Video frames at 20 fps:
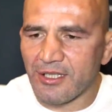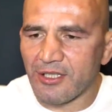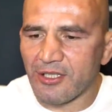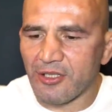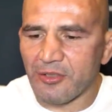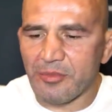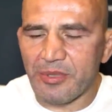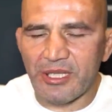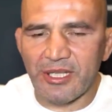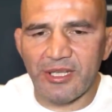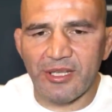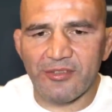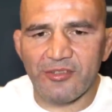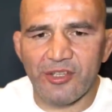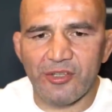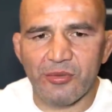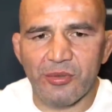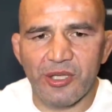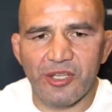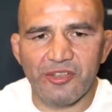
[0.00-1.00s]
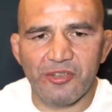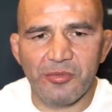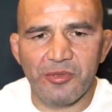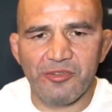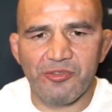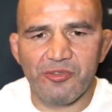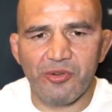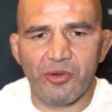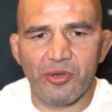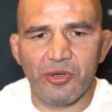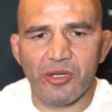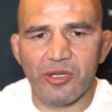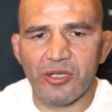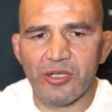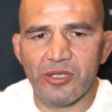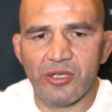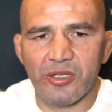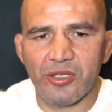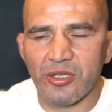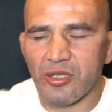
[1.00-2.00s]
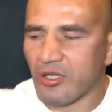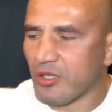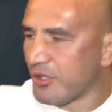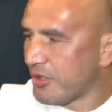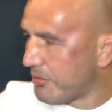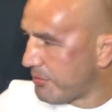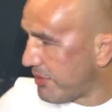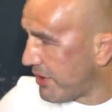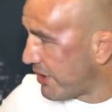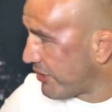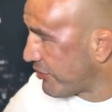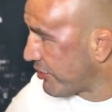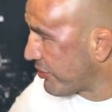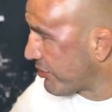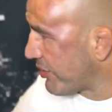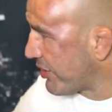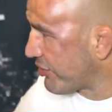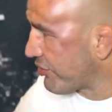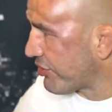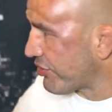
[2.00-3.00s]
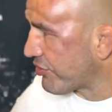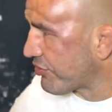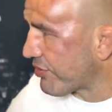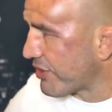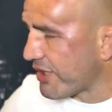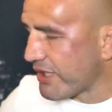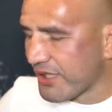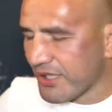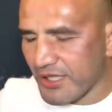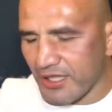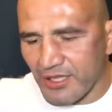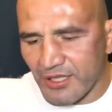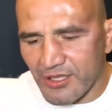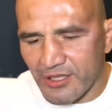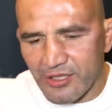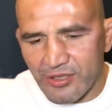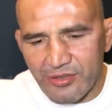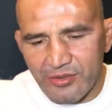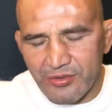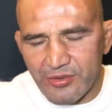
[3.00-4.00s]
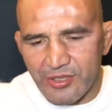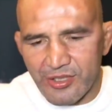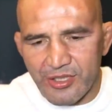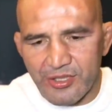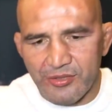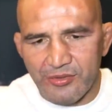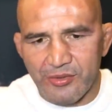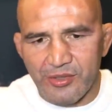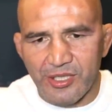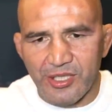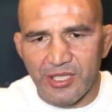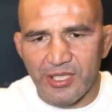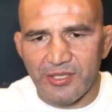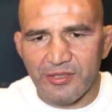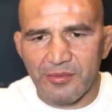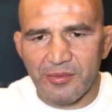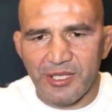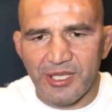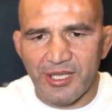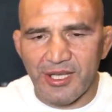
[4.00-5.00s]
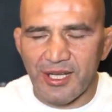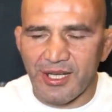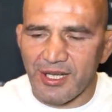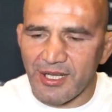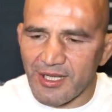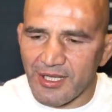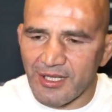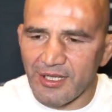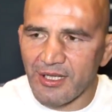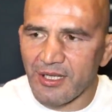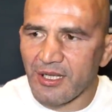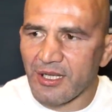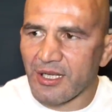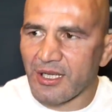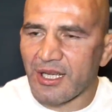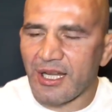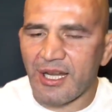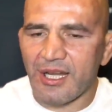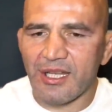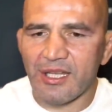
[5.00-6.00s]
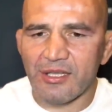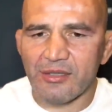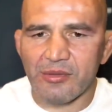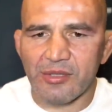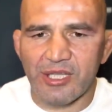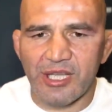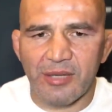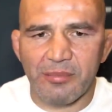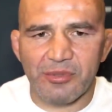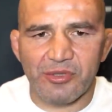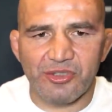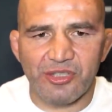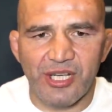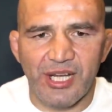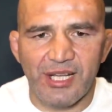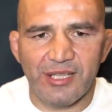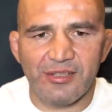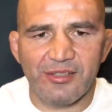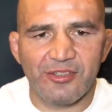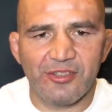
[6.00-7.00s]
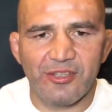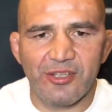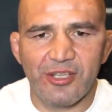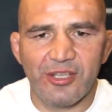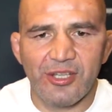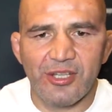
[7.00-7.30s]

You know, been in a situation before, been in a situation in training, you know, it is what it is, man. Got hit with a couple shots,